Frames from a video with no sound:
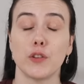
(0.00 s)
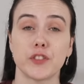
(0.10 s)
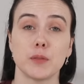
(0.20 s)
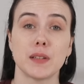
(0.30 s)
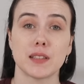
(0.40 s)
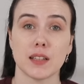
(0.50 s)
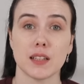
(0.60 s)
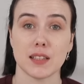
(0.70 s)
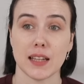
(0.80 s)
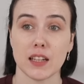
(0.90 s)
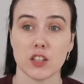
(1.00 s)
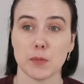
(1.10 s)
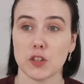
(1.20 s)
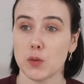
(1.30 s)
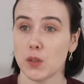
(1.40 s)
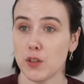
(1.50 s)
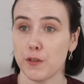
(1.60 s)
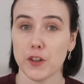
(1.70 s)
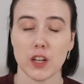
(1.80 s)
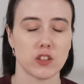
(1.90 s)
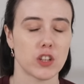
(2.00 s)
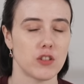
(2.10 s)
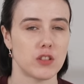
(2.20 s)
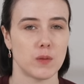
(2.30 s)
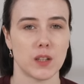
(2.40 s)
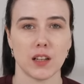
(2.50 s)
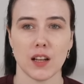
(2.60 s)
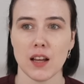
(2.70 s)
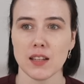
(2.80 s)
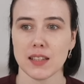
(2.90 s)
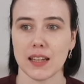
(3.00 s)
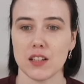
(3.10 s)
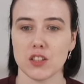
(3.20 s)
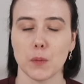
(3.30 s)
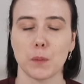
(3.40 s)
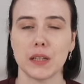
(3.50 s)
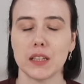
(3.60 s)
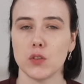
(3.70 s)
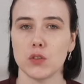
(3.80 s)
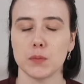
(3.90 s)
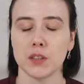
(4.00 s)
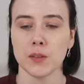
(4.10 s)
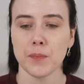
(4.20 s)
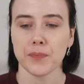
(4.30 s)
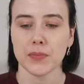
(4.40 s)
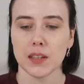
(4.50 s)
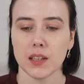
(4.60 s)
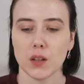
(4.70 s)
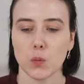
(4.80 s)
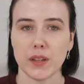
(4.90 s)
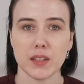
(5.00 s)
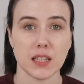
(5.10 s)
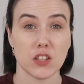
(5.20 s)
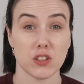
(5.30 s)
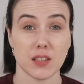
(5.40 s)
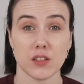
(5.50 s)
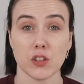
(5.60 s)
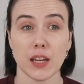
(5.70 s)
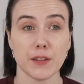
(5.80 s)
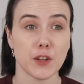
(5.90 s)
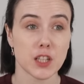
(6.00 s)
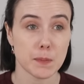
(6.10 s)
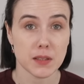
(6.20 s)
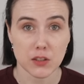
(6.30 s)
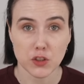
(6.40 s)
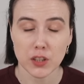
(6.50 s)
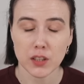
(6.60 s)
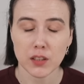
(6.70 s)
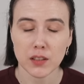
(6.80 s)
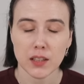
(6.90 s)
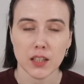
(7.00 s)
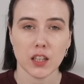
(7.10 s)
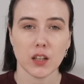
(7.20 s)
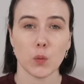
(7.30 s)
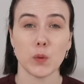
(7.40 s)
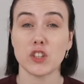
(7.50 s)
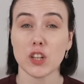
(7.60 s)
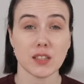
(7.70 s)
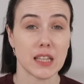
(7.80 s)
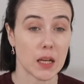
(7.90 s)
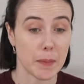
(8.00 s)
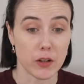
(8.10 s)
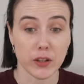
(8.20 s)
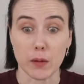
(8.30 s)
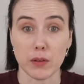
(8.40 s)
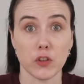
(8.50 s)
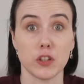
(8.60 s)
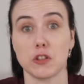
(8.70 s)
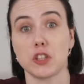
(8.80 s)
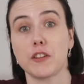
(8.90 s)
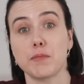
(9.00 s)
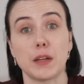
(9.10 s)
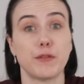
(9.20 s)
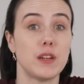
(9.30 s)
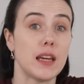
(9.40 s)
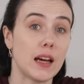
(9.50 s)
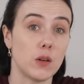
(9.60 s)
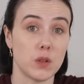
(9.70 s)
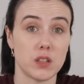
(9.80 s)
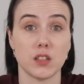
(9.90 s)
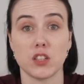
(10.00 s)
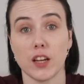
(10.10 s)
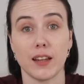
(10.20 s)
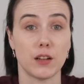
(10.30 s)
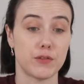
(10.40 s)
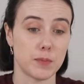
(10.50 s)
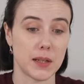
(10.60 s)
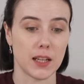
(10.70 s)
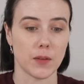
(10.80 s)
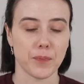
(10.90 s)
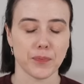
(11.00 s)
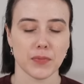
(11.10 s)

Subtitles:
often misunderstand, especially when you first go to a class, and it's completely normal, when the teacher says, okay, first position, we just think about, okay, I've got to shove my feet outwards and turn out from here.